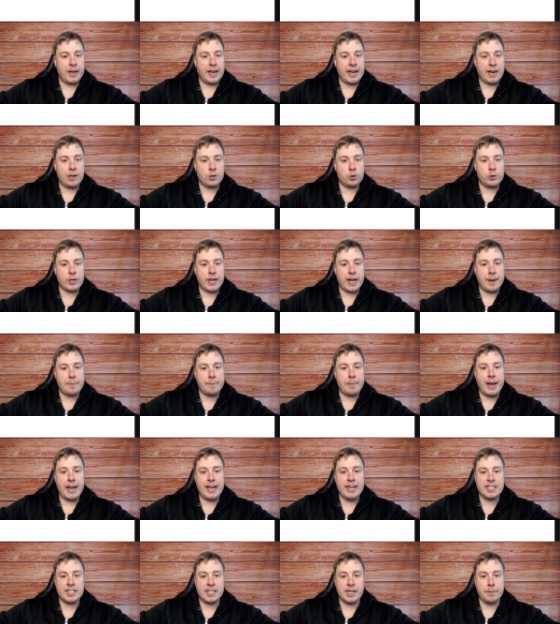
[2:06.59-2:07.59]
how to add
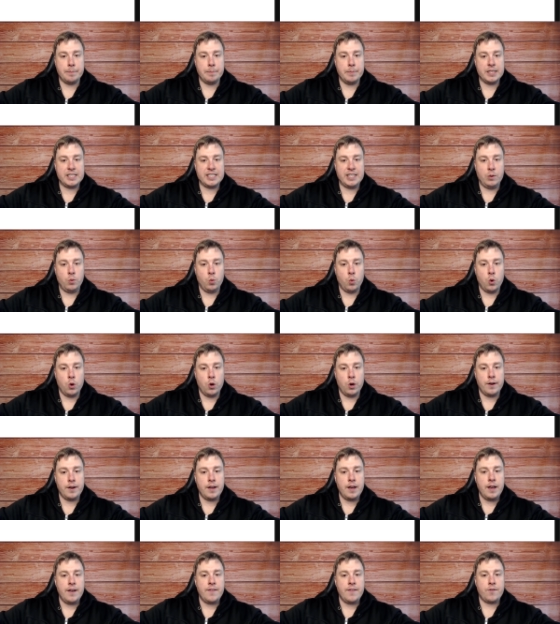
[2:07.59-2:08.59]
page numbers in
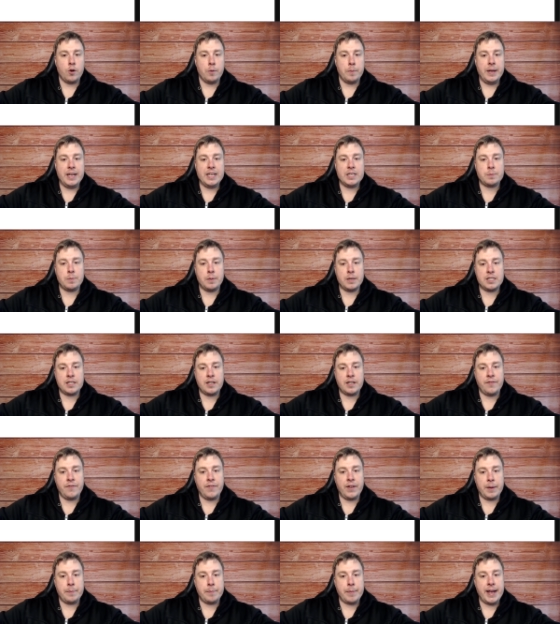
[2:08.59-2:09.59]
Word from a
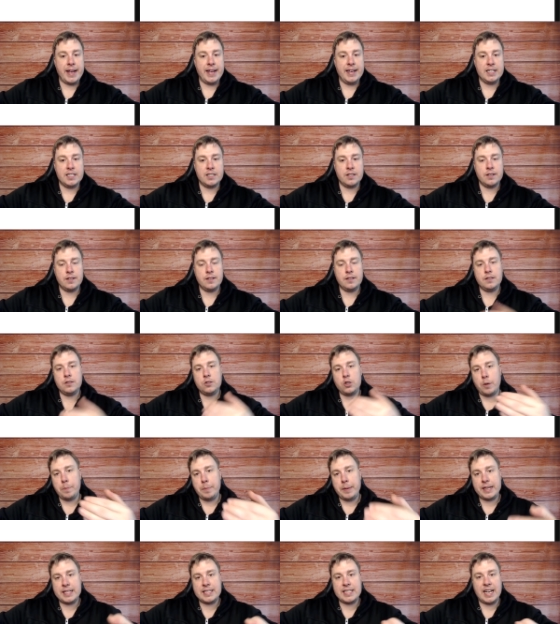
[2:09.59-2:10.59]
specific page.
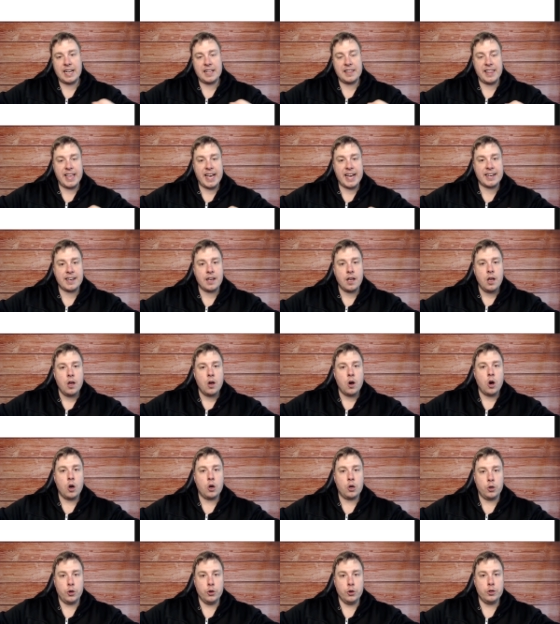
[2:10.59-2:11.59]
Topics like that
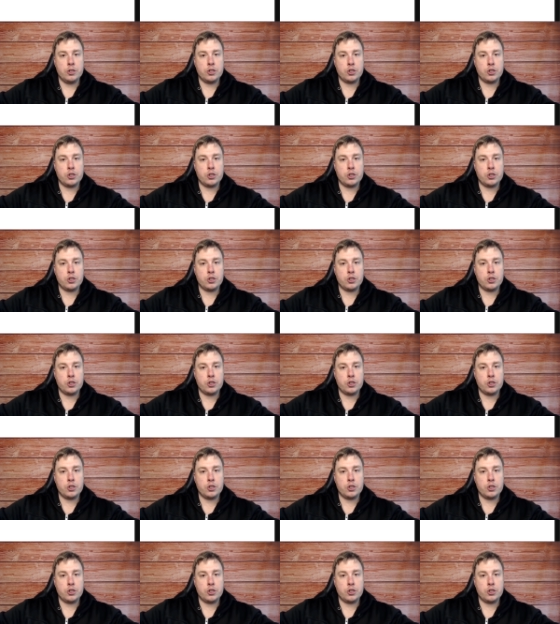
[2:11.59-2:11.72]
are good